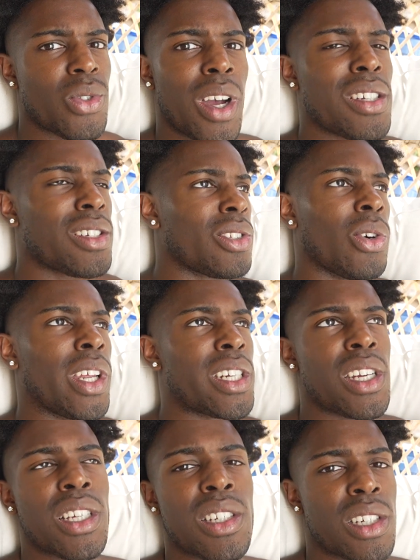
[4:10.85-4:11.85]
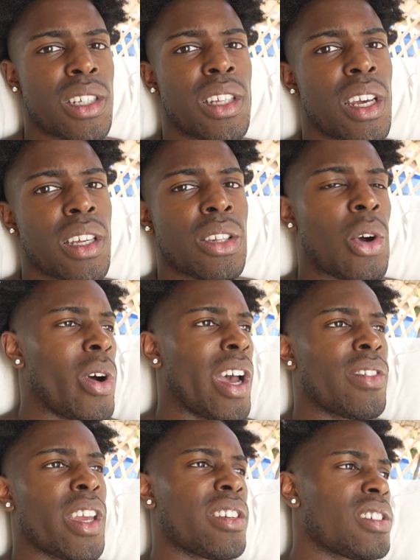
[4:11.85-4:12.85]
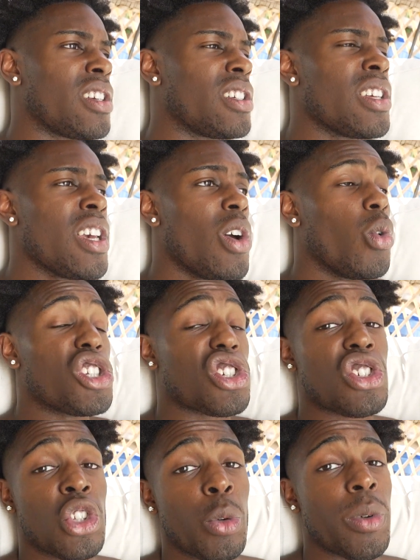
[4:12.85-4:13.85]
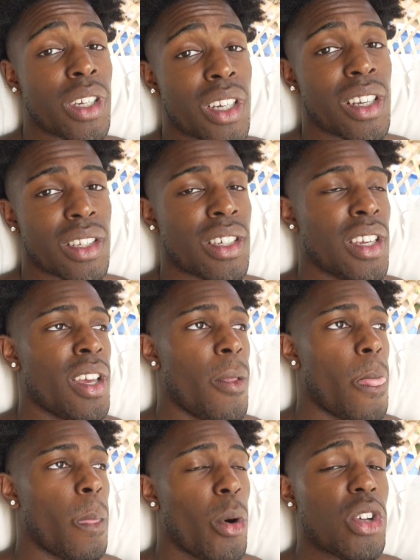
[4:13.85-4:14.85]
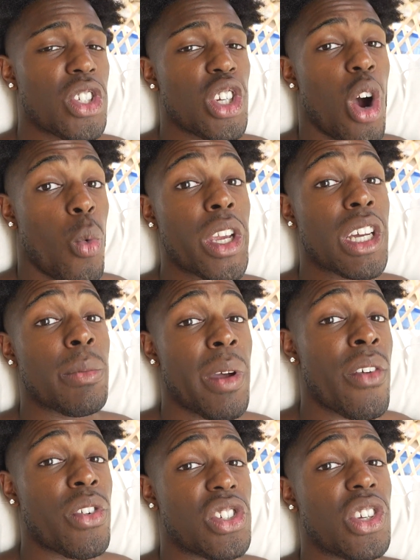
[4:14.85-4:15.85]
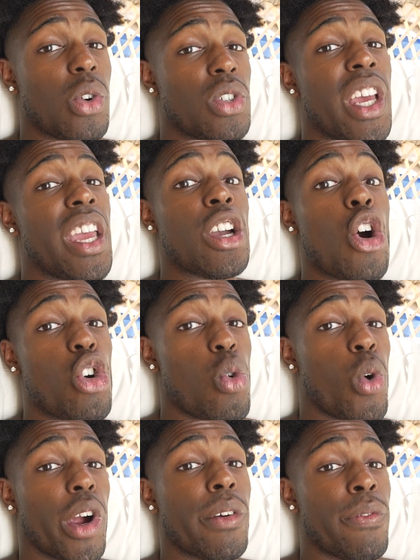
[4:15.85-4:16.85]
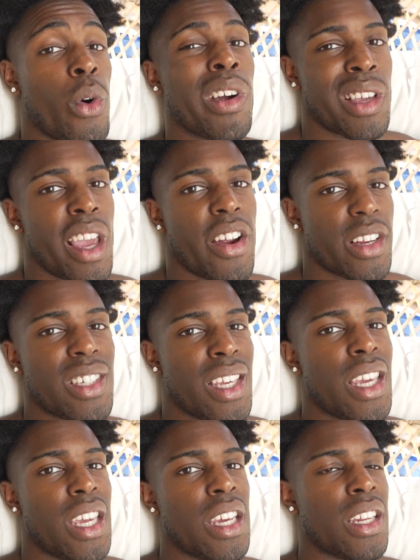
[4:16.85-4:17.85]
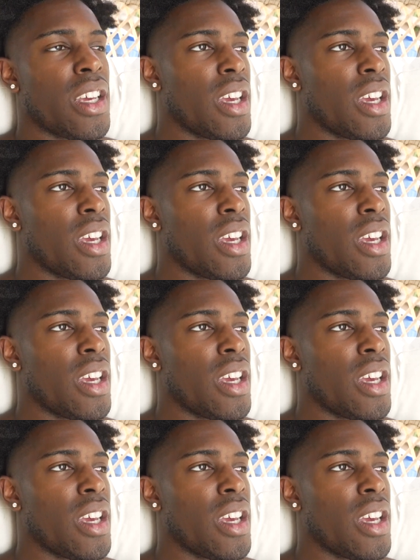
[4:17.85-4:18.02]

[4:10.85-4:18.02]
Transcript: You guys just don't like chasing shit that don't have guarantees, which is stupid because most of y'all wake up every single day and go to work for a guaranteed